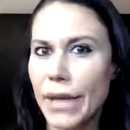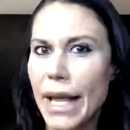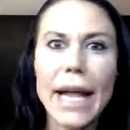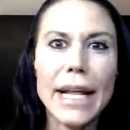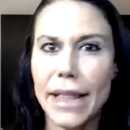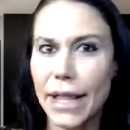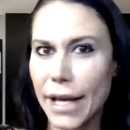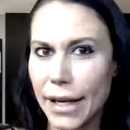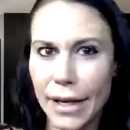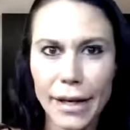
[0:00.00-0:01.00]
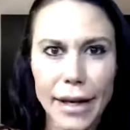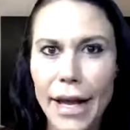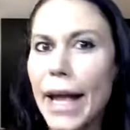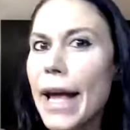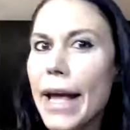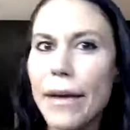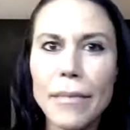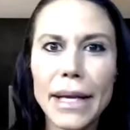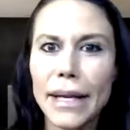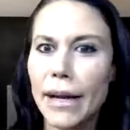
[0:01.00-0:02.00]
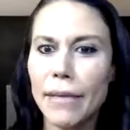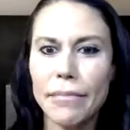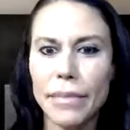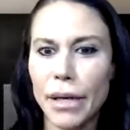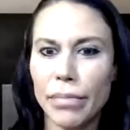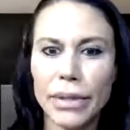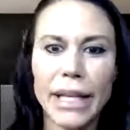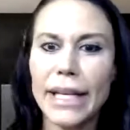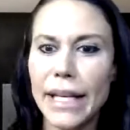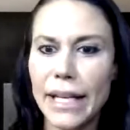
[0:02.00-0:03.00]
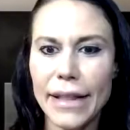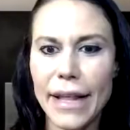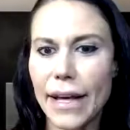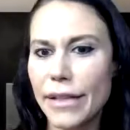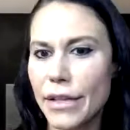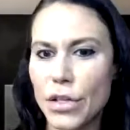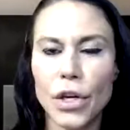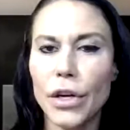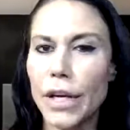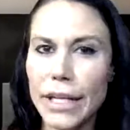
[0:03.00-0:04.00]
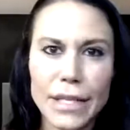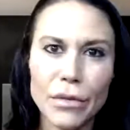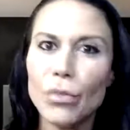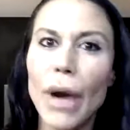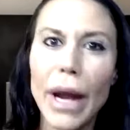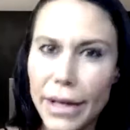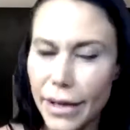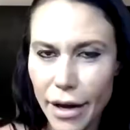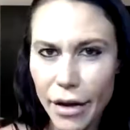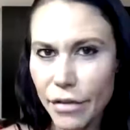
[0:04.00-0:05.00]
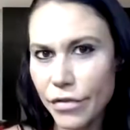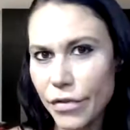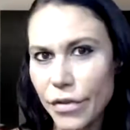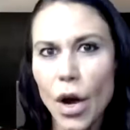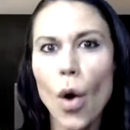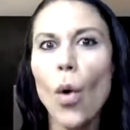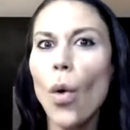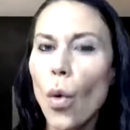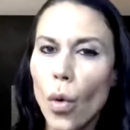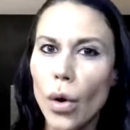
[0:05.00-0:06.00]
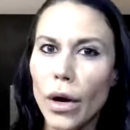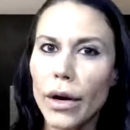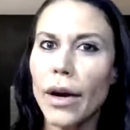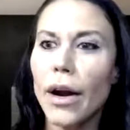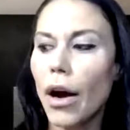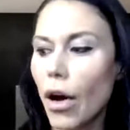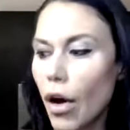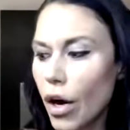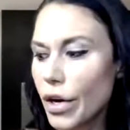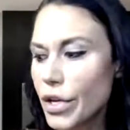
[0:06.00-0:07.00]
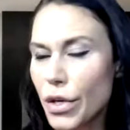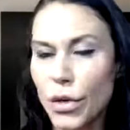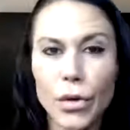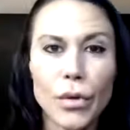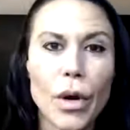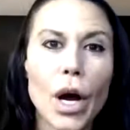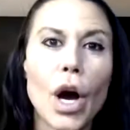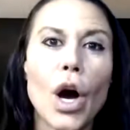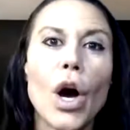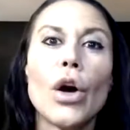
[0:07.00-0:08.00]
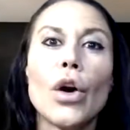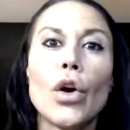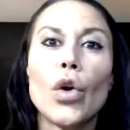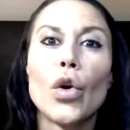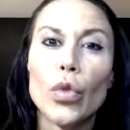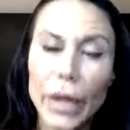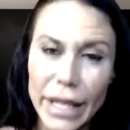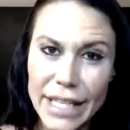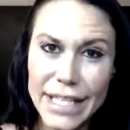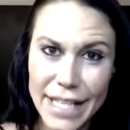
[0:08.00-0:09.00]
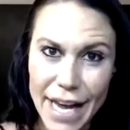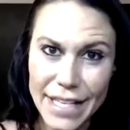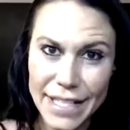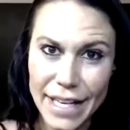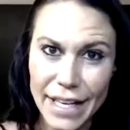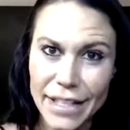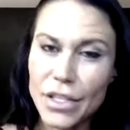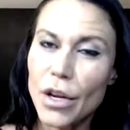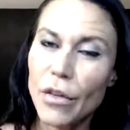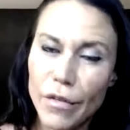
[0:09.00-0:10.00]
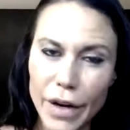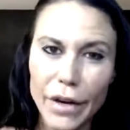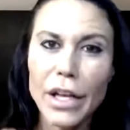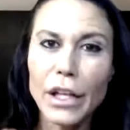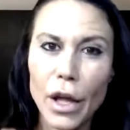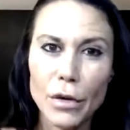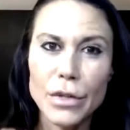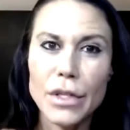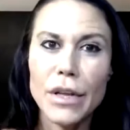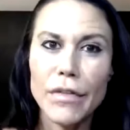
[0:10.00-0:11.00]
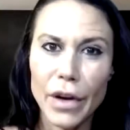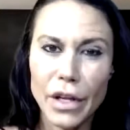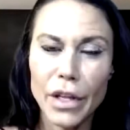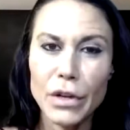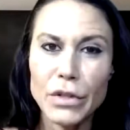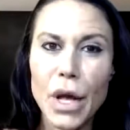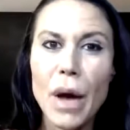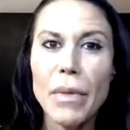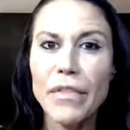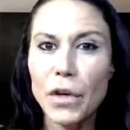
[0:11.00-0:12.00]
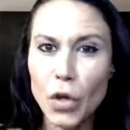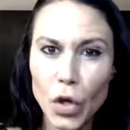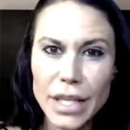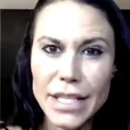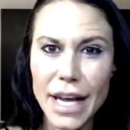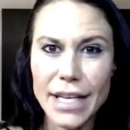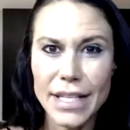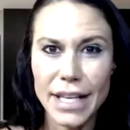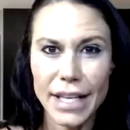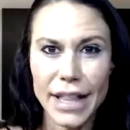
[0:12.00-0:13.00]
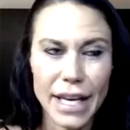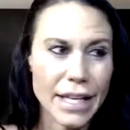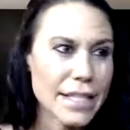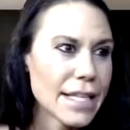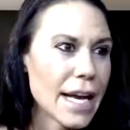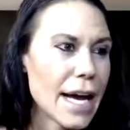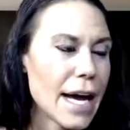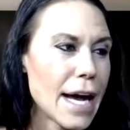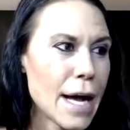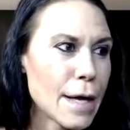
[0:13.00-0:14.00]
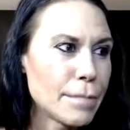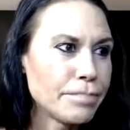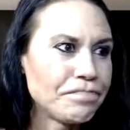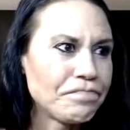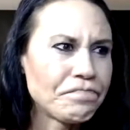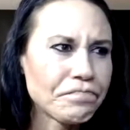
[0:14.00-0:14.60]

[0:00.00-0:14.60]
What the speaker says: anything. I mean, I'm complaining that the shirt isn't red enough. Or are you criticizing? So very close, very close. But if you're criticizing things, um,